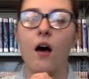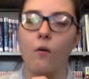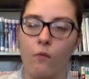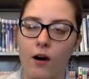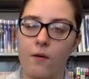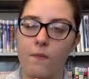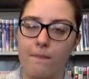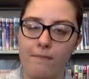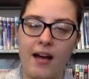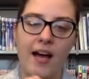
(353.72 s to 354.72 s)
Won't
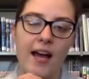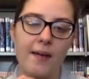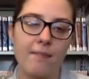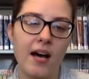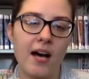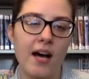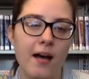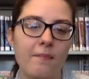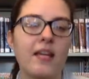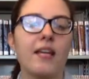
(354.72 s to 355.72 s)
my
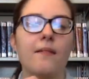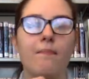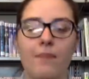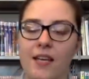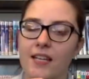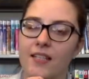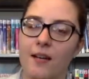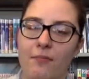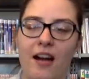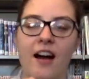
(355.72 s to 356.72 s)
mommy be so
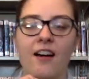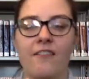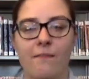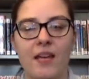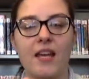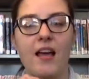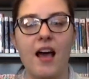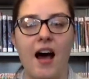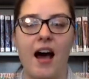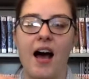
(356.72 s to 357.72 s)
proud of me?
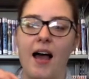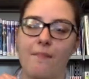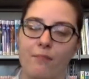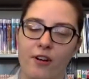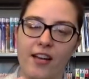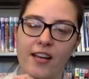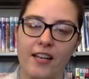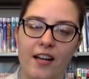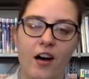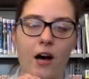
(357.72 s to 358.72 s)
I'm
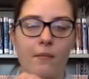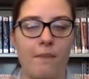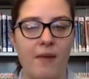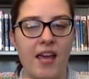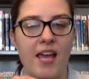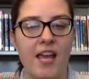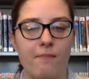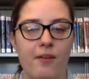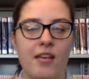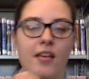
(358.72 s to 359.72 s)
bringing home a
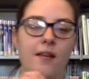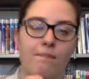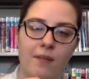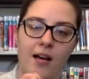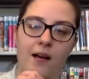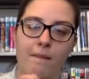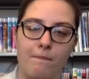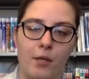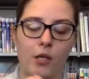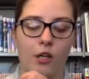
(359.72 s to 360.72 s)
baby
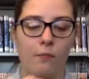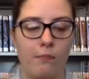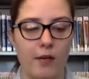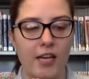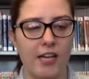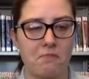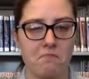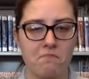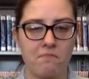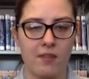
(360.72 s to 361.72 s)
bumblebee.
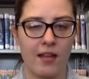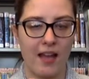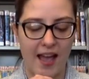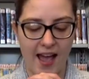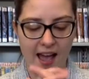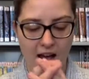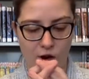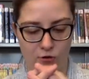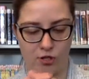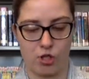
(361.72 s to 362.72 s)

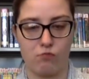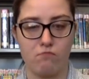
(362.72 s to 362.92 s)
Ouch!